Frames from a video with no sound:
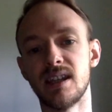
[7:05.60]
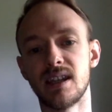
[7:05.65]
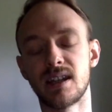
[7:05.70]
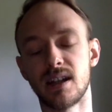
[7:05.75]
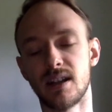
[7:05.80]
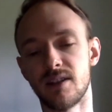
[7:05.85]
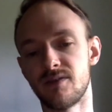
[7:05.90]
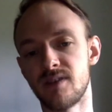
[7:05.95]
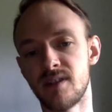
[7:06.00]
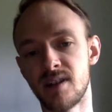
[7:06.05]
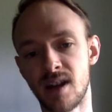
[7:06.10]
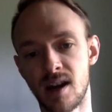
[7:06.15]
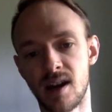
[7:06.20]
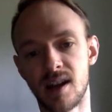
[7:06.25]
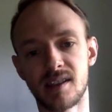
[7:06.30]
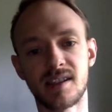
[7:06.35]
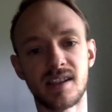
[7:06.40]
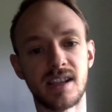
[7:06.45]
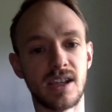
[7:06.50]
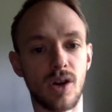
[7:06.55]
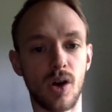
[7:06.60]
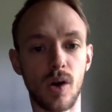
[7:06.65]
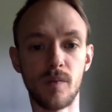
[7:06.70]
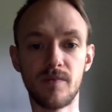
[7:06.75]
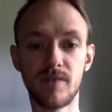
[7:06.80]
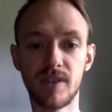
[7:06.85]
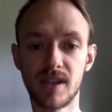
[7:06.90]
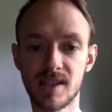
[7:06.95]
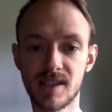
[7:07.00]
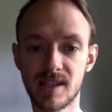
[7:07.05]
kind of Nazi,
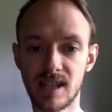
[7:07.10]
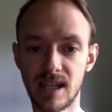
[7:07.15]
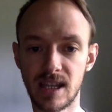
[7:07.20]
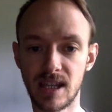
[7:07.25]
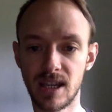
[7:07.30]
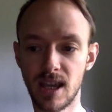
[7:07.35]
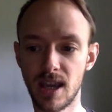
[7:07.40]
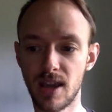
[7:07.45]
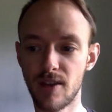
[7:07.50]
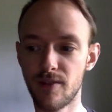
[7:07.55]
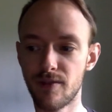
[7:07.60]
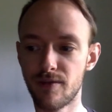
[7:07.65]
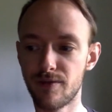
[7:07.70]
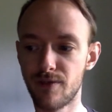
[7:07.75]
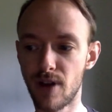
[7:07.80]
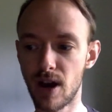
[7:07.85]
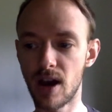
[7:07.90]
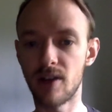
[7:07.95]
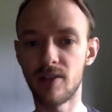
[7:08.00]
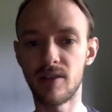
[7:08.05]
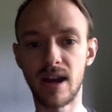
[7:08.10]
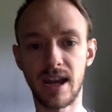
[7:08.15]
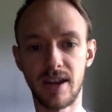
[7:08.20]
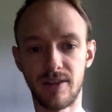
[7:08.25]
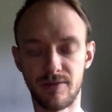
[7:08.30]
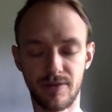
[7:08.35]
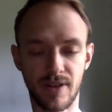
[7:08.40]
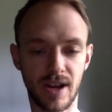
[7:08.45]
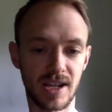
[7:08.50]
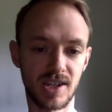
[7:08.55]
obviously far right
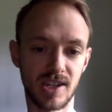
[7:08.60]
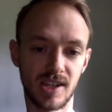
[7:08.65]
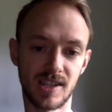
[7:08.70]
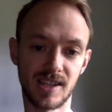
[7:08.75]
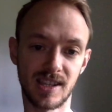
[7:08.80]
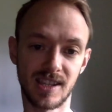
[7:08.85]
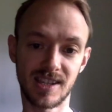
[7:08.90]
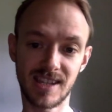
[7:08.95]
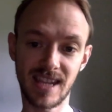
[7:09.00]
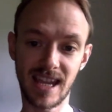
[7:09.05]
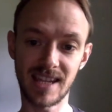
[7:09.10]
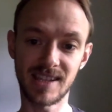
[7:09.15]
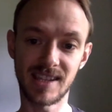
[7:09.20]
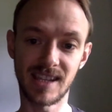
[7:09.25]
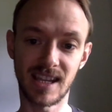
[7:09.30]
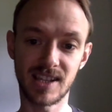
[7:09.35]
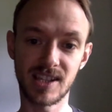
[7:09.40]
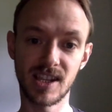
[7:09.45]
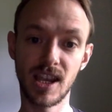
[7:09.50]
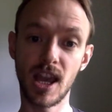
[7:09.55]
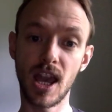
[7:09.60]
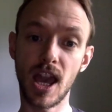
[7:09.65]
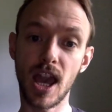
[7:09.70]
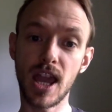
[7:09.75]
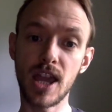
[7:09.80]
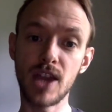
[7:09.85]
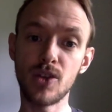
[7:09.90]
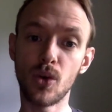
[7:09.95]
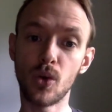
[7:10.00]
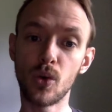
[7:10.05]
and fascist aesthetics
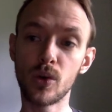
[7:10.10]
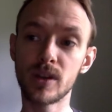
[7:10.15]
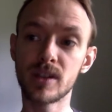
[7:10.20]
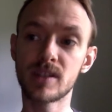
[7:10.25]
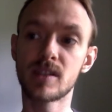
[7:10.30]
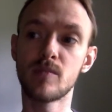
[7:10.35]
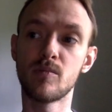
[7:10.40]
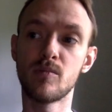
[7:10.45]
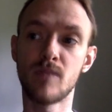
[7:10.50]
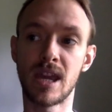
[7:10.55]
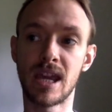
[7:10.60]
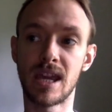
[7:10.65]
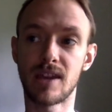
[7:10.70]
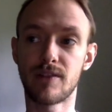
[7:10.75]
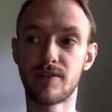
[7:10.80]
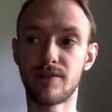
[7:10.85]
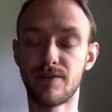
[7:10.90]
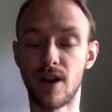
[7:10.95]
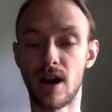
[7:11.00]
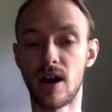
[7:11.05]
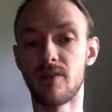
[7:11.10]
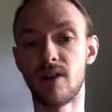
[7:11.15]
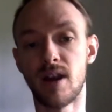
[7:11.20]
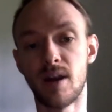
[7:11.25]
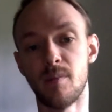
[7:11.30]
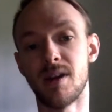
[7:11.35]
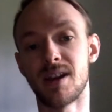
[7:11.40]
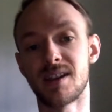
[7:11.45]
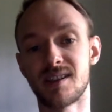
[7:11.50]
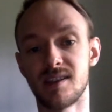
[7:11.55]
in order to make far
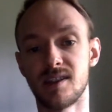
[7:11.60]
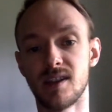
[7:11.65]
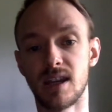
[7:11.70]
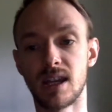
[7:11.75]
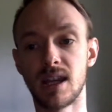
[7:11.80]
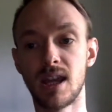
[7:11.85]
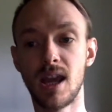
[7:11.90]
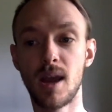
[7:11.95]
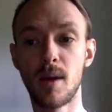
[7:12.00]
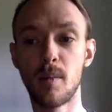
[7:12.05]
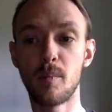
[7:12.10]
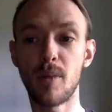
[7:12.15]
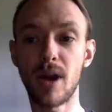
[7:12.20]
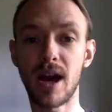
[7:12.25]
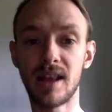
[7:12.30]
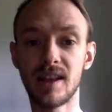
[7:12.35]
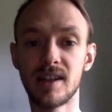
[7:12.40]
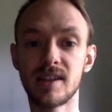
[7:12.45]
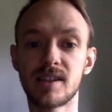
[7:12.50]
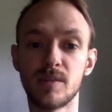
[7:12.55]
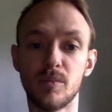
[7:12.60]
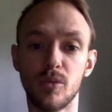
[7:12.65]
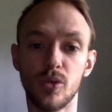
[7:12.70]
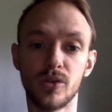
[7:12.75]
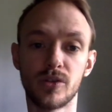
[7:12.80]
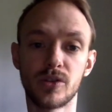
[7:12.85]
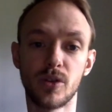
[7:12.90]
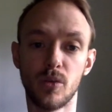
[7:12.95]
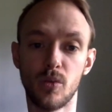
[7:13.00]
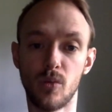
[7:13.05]
right messaging palatable
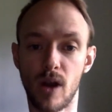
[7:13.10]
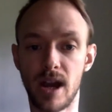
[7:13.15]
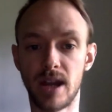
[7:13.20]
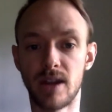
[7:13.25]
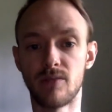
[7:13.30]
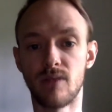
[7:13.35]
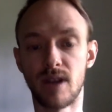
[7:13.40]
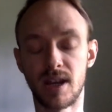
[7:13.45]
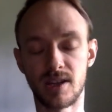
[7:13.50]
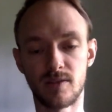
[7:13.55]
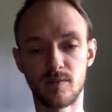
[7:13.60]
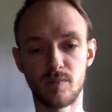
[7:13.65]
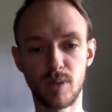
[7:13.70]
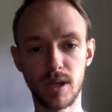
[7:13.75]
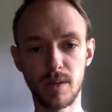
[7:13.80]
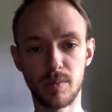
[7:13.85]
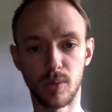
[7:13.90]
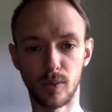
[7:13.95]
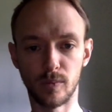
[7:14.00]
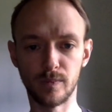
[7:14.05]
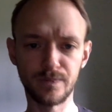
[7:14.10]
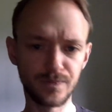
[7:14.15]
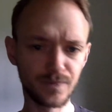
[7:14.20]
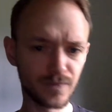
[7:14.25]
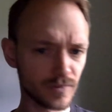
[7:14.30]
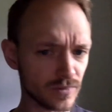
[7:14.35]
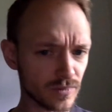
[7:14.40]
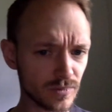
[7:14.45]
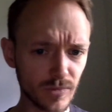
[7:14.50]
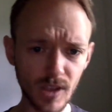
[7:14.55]
to a wider range of people.
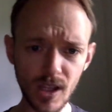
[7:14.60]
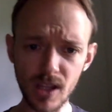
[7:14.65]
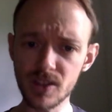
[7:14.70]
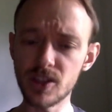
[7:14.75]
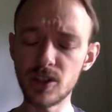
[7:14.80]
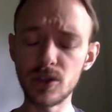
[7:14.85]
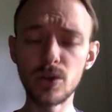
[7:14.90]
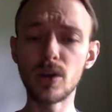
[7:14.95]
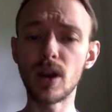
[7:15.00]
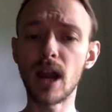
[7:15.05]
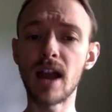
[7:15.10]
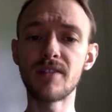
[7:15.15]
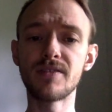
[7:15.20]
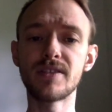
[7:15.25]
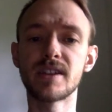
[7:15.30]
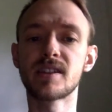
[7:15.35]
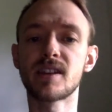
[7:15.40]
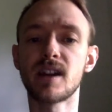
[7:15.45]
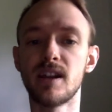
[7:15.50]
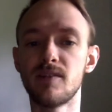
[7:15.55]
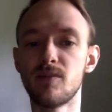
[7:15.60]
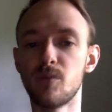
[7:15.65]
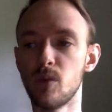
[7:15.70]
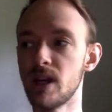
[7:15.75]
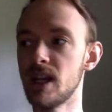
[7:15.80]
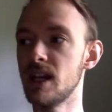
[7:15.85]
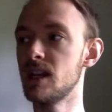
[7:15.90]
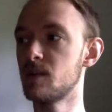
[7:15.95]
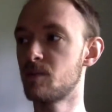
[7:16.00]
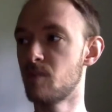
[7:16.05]
So you have this kind of
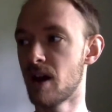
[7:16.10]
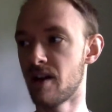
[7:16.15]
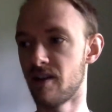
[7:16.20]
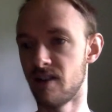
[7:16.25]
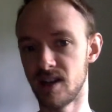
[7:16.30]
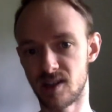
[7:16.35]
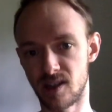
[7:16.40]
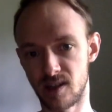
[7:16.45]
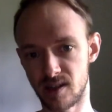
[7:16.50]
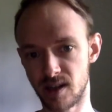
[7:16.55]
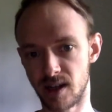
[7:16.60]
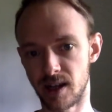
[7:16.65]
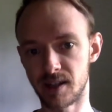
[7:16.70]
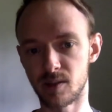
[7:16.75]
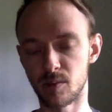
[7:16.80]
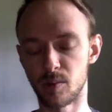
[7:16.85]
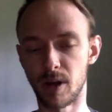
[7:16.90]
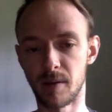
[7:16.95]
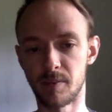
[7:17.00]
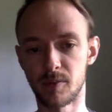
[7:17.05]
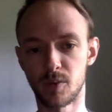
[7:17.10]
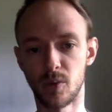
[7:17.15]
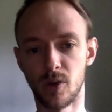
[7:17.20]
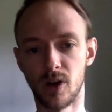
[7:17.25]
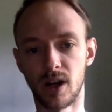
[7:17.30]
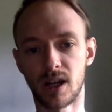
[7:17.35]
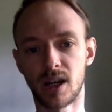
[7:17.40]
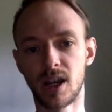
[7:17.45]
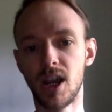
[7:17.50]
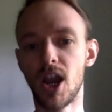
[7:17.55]
weird marriage in Teitelbaum's
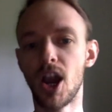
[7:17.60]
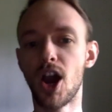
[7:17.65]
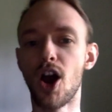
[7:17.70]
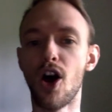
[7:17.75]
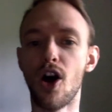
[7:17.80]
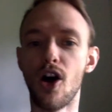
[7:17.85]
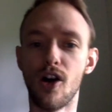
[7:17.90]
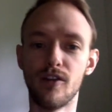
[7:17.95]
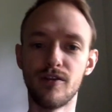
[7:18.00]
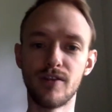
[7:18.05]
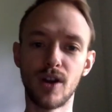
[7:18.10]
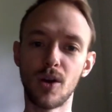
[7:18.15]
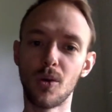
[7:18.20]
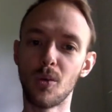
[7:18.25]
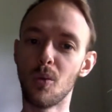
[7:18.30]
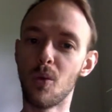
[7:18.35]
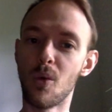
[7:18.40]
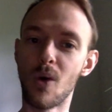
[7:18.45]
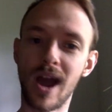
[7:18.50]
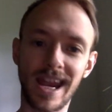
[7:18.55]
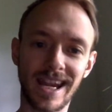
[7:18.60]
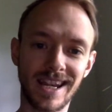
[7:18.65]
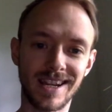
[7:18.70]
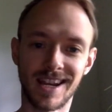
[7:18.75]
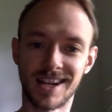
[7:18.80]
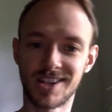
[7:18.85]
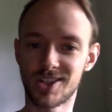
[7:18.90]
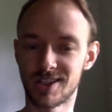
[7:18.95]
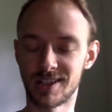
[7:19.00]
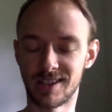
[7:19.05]
work of white
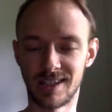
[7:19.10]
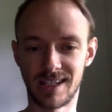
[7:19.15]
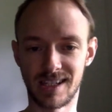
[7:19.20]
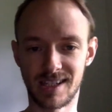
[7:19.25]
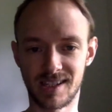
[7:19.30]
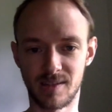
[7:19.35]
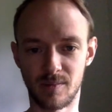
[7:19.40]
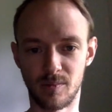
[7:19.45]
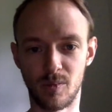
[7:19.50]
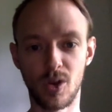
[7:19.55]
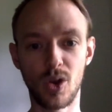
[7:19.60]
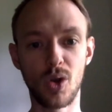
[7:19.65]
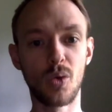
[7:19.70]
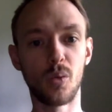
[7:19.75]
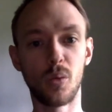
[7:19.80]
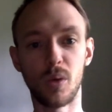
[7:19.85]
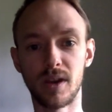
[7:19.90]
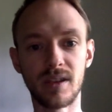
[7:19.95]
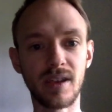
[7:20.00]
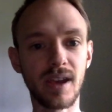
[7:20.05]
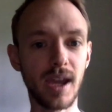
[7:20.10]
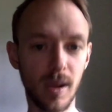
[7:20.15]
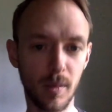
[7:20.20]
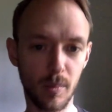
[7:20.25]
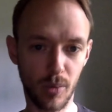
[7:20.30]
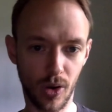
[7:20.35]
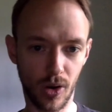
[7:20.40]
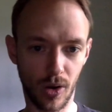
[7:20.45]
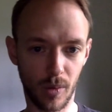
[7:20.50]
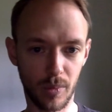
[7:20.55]
nationalism with
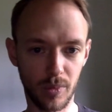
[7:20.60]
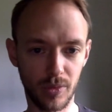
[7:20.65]
hip-hop,